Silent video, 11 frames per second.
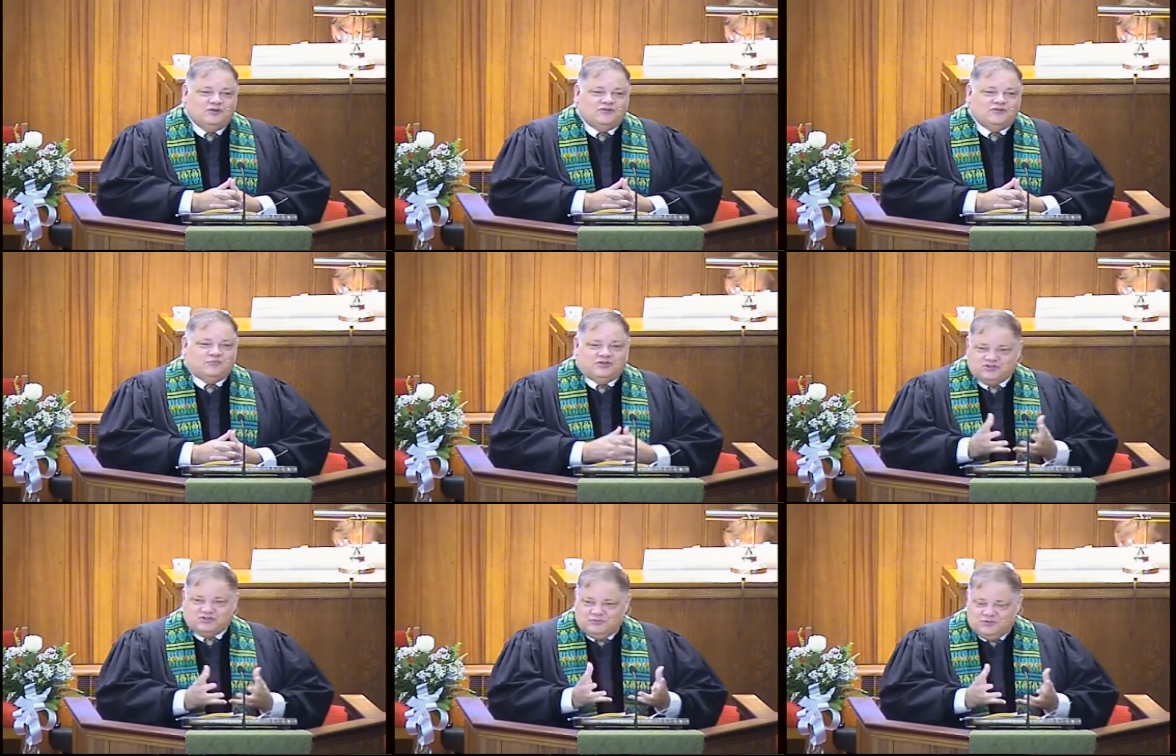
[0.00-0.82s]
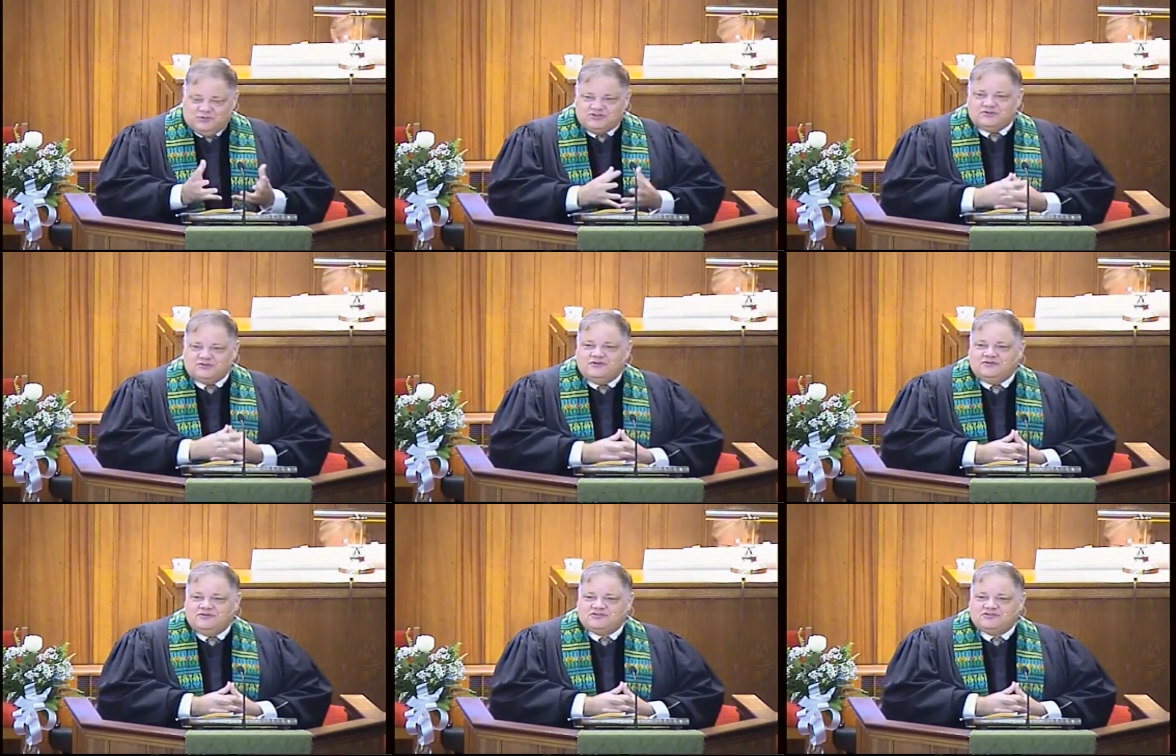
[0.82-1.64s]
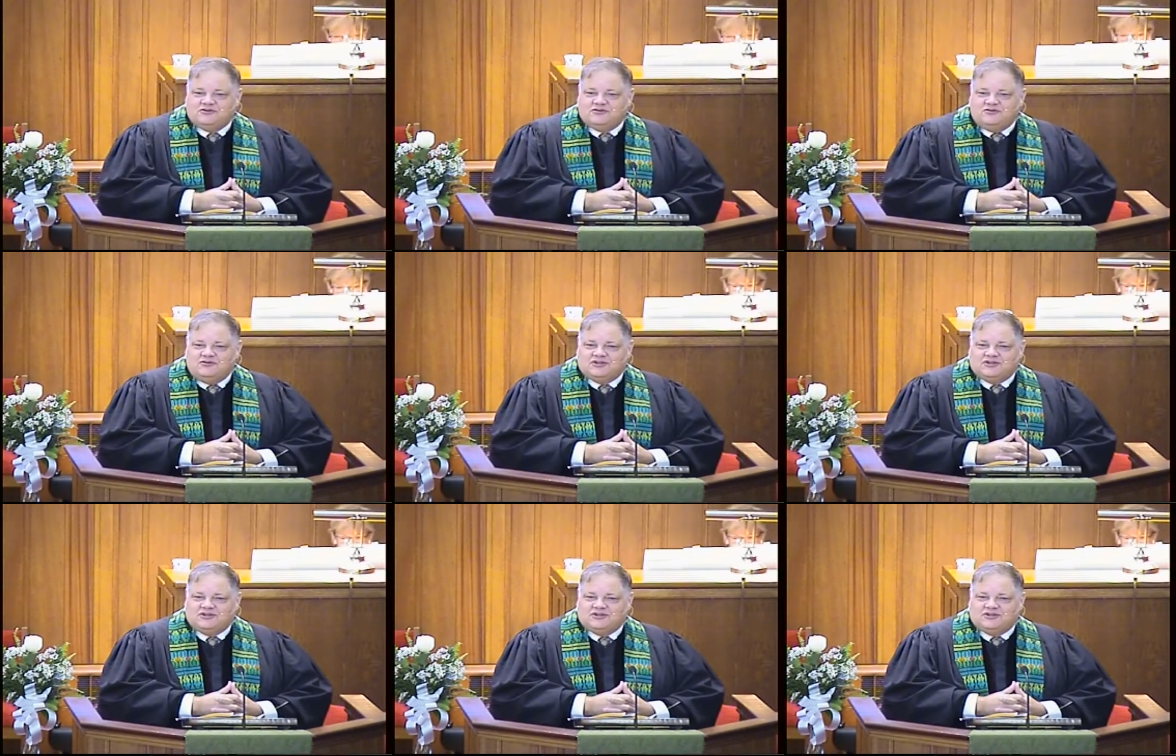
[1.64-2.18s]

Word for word: in the mission and ministry of this church.